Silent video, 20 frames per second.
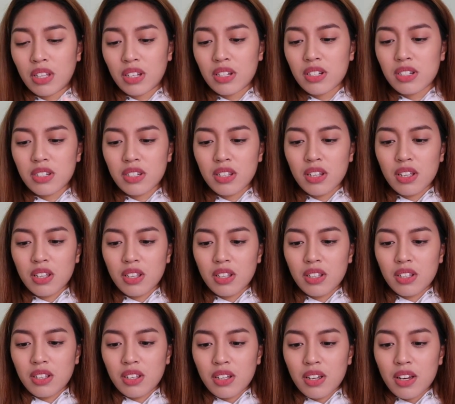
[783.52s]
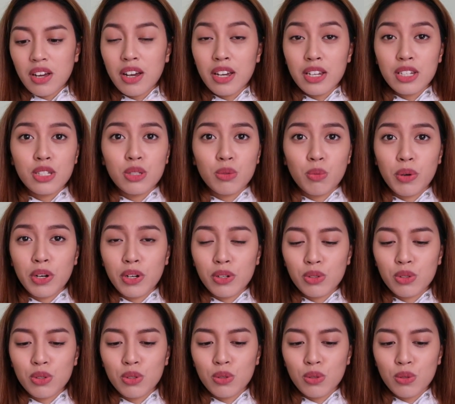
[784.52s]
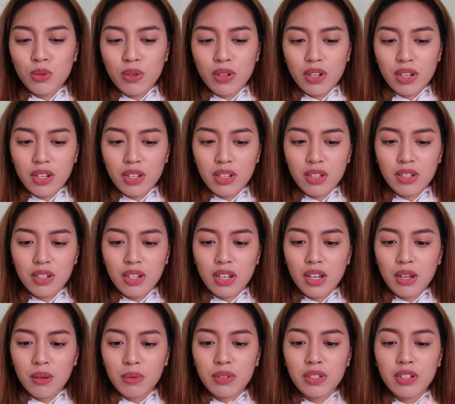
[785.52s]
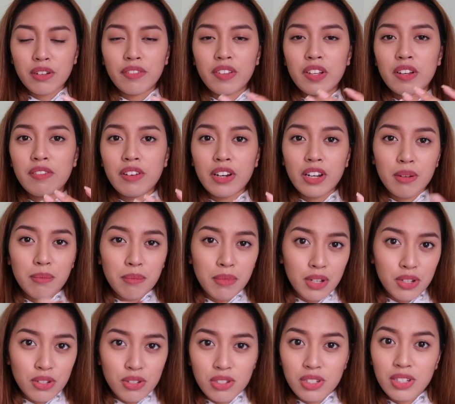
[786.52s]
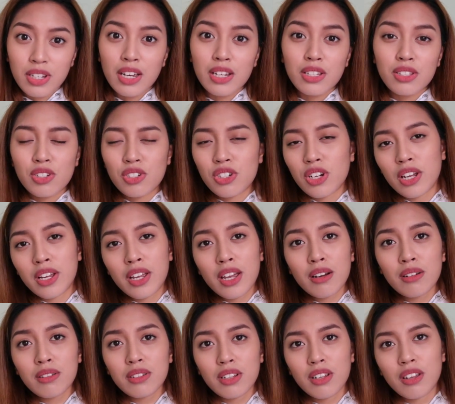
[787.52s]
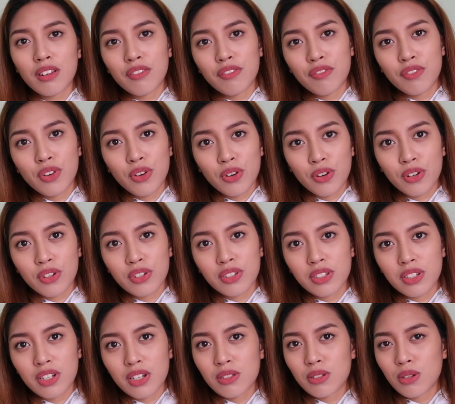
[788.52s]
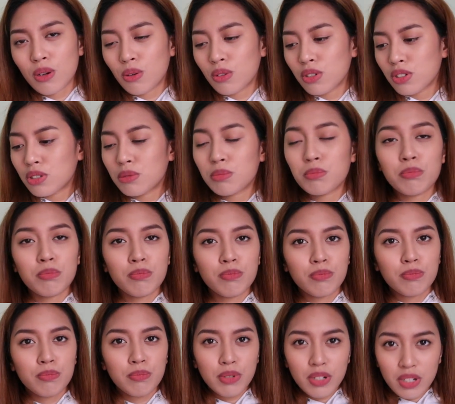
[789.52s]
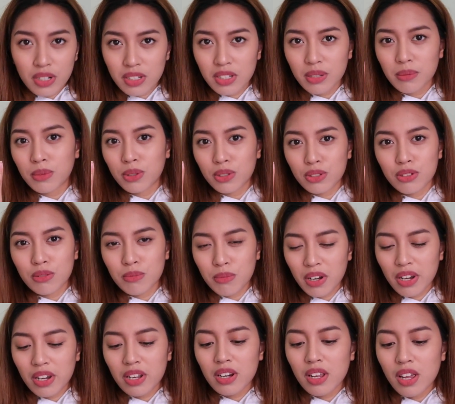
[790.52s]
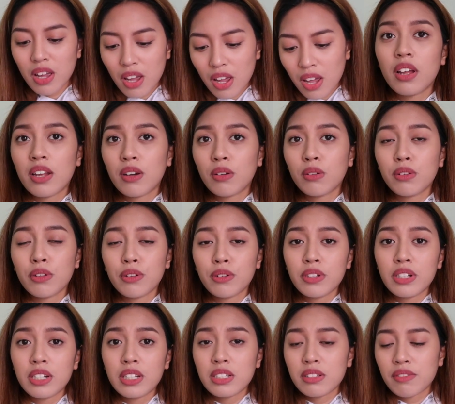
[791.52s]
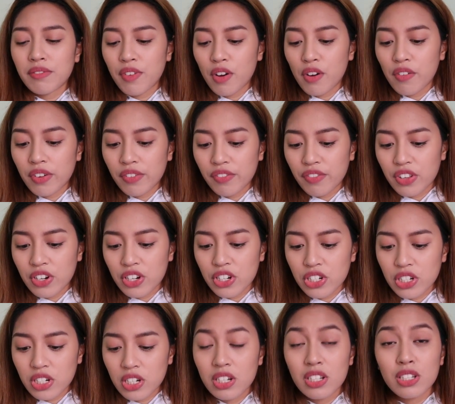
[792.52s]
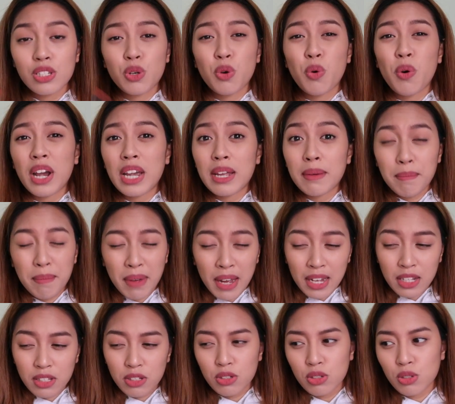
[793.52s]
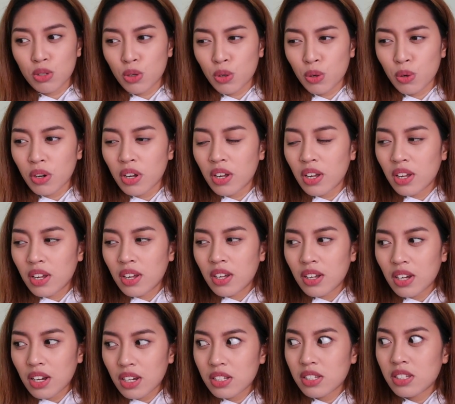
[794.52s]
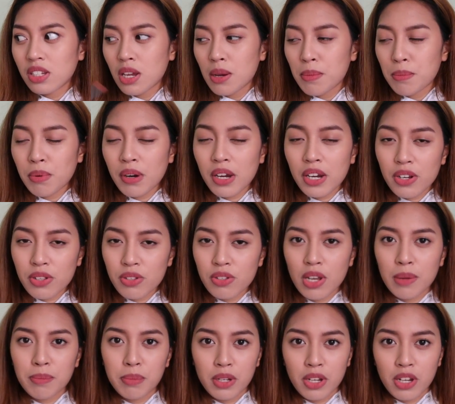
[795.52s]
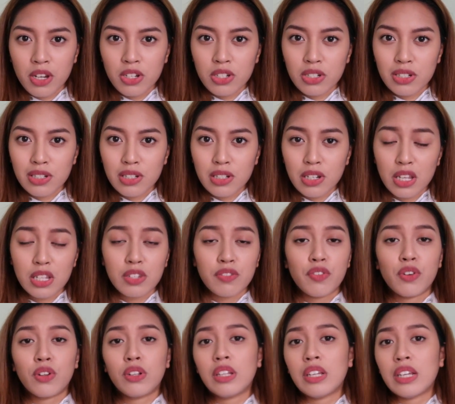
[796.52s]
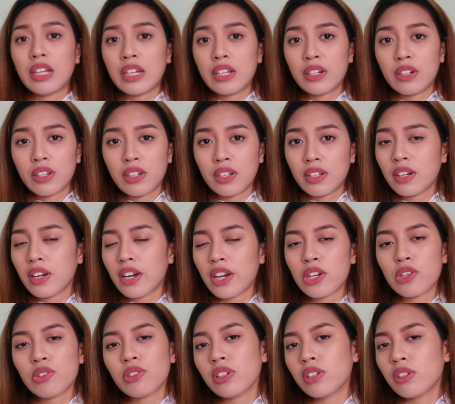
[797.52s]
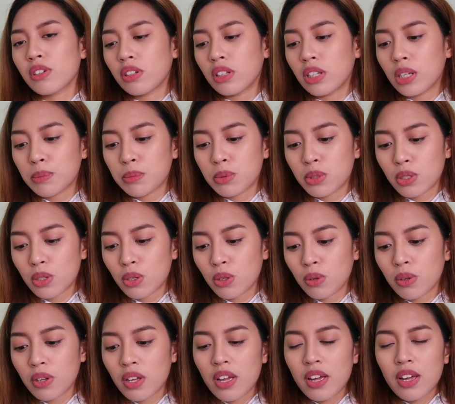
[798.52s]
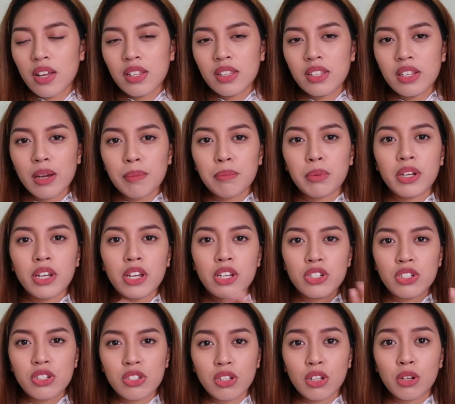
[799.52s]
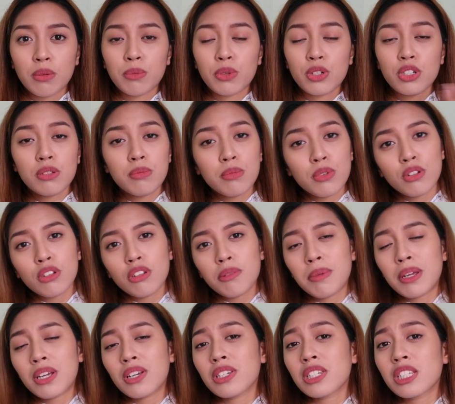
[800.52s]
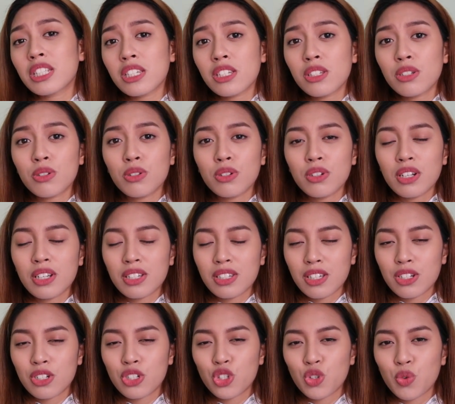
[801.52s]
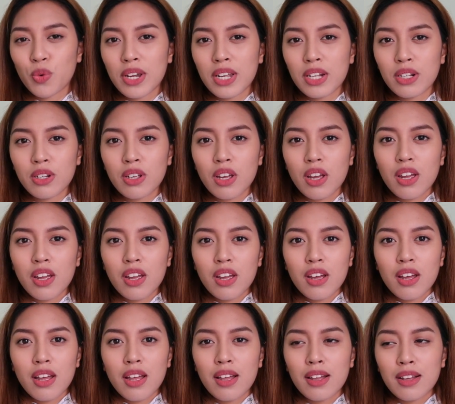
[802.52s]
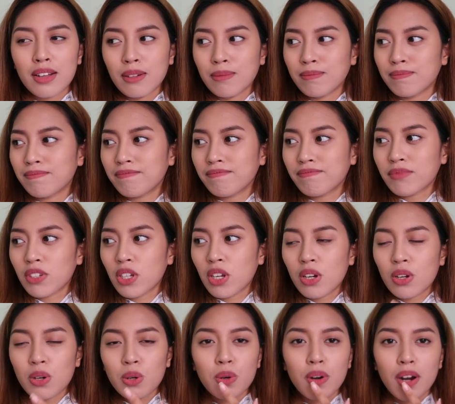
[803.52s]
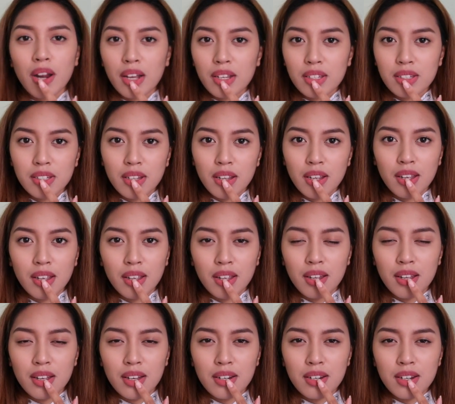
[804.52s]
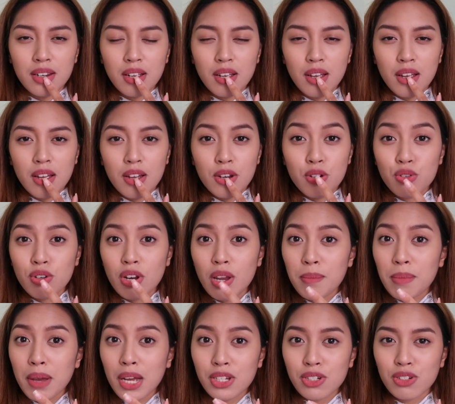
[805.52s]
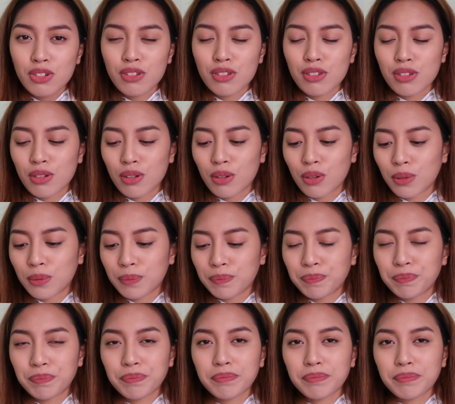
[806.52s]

that I swear to, and I would definitely recommend you guys to check out if your skin tone is pretty similar to mine. And although it is a velvet finish, it is quite matte, so I'd say prior to application, exfoliate and hydrate your lips so the application is a lot more smooth, because this could accentuate cracks and dry patches. So